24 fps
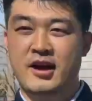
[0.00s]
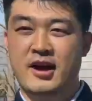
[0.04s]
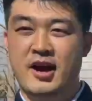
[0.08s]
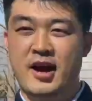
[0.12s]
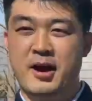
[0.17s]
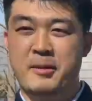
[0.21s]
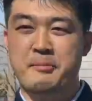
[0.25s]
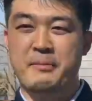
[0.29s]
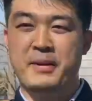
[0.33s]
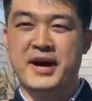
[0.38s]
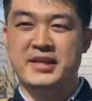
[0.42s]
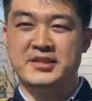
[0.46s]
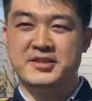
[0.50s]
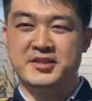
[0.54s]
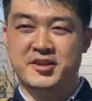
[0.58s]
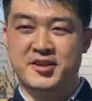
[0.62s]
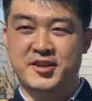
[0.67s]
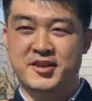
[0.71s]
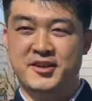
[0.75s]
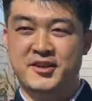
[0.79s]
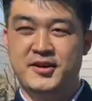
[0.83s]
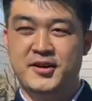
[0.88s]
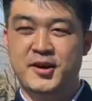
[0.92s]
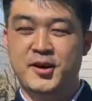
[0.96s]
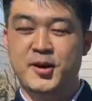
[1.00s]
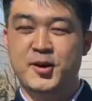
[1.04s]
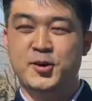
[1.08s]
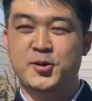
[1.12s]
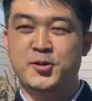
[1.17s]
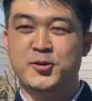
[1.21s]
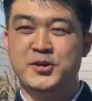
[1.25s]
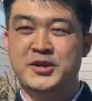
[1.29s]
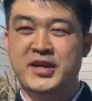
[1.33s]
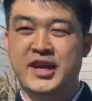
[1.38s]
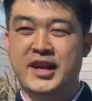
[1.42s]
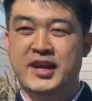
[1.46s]
ambassador
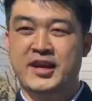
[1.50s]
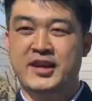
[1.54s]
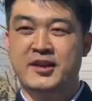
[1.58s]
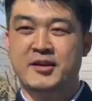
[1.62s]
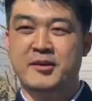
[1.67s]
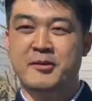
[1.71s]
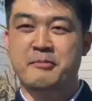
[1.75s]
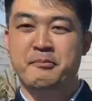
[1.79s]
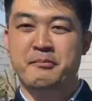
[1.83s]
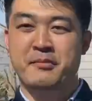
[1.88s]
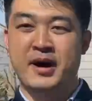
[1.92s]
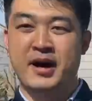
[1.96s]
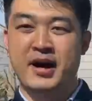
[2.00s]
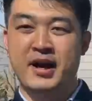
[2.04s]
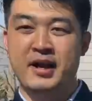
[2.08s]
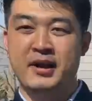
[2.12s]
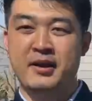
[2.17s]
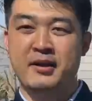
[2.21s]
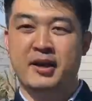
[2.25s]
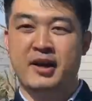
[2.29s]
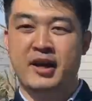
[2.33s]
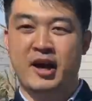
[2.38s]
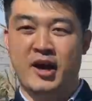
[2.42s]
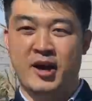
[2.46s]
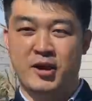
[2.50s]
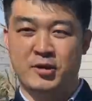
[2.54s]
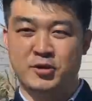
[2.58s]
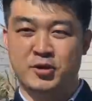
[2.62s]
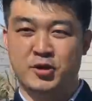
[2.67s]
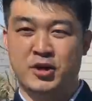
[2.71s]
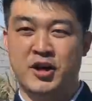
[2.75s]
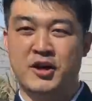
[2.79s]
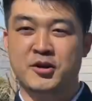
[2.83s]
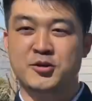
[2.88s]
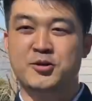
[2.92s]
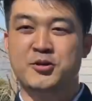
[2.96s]
to take my
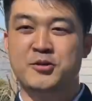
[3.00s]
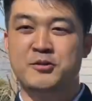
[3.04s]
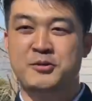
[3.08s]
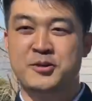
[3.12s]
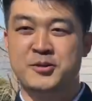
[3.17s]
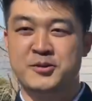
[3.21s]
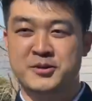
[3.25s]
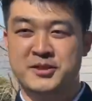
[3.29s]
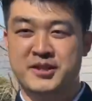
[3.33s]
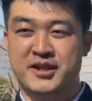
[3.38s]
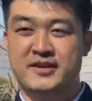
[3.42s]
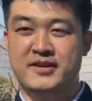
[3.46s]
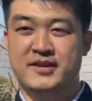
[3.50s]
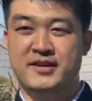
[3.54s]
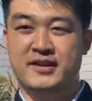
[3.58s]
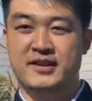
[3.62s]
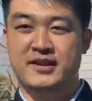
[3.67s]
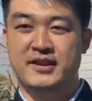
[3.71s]
contribution.